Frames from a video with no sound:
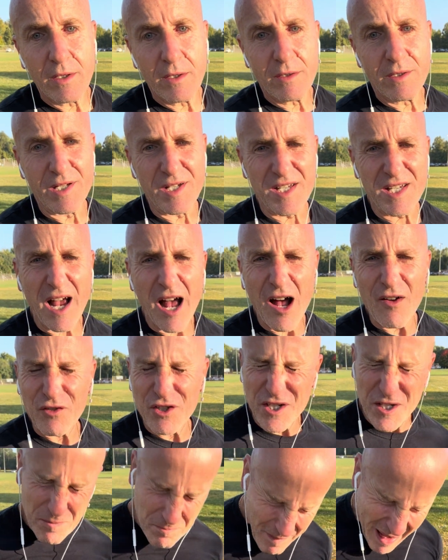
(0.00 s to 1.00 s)
dissolved,
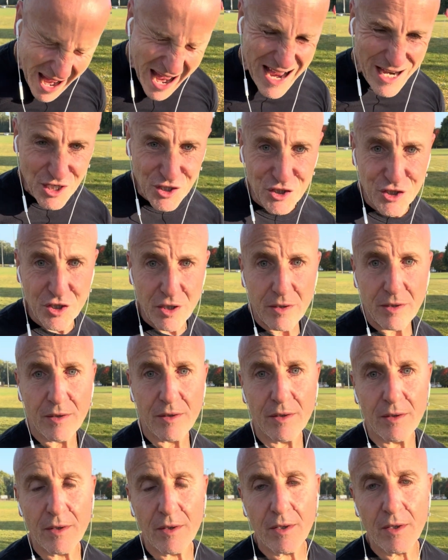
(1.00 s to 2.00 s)
smashed
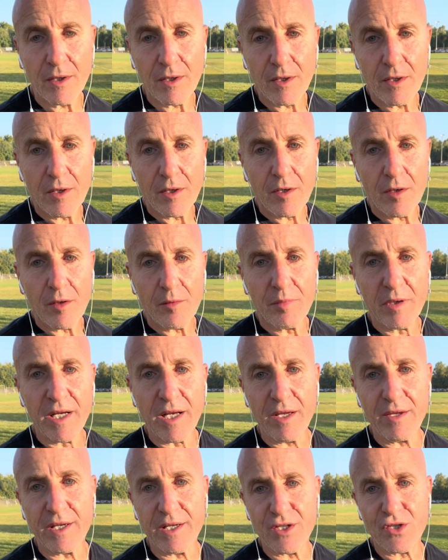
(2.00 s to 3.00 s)

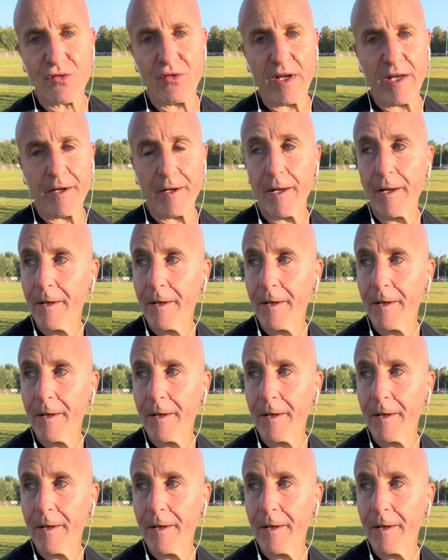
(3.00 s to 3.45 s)
beneath his feet.